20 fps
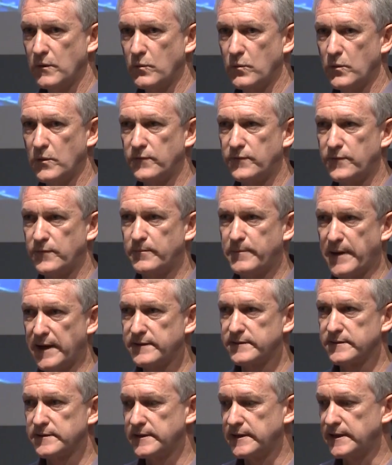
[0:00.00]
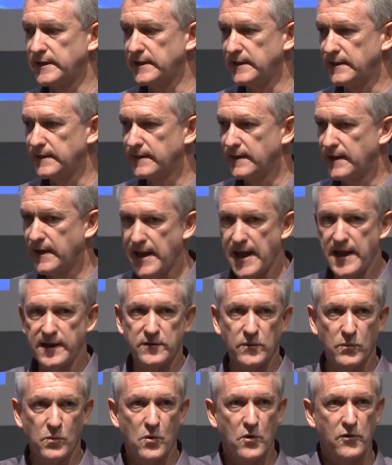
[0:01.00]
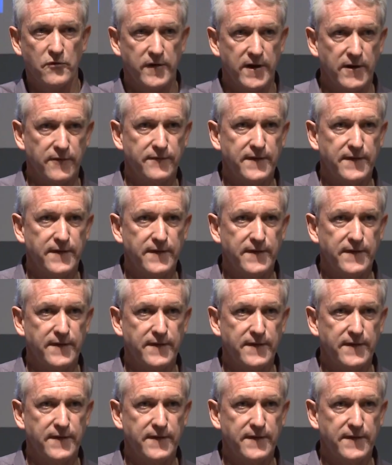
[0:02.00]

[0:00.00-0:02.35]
we've basically had to water our